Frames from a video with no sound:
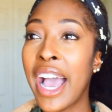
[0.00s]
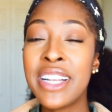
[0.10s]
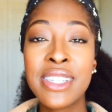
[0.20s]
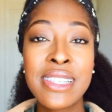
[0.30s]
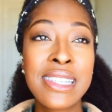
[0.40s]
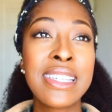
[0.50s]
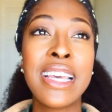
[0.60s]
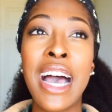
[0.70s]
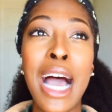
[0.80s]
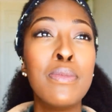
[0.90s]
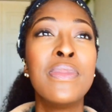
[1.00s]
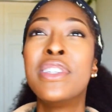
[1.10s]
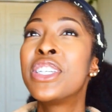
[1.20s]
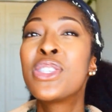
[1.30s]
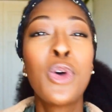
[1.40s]
I just, I'm
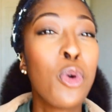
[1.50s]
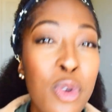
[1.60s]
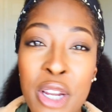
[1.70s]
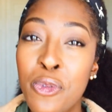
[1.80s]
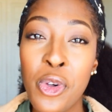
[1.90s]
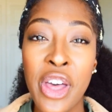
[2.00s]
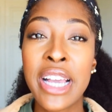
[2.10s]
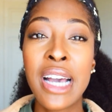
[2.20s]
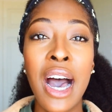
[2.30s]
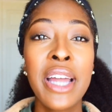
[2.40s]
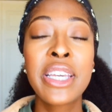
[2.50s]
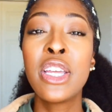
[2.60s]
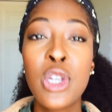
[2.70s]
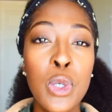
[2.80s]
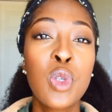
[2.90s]
just so grateful that God
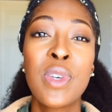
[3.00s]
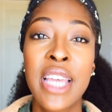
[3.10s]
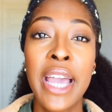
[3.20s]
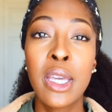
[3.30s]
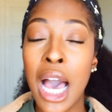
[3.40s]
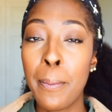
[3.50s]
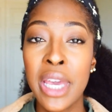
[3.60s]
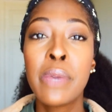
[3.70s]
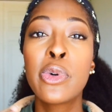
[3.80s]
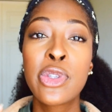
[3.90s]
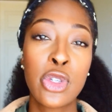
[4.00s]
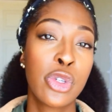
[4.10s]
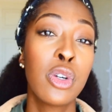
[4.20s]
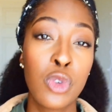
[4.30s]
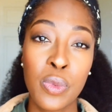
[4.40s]
can use me, that I, I'm able to
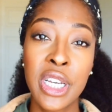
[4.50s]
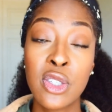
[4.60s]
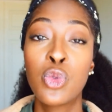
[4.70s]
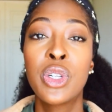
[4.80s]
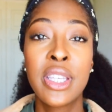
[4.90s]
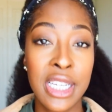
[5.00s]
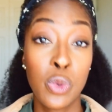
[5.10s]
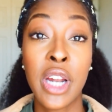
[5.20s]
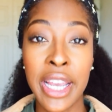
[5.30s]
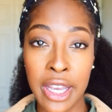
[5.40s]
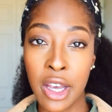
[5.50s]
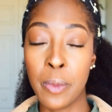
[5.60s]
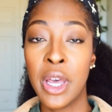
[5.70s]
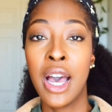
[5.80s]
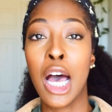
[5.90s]
serve you, because really that's what I am.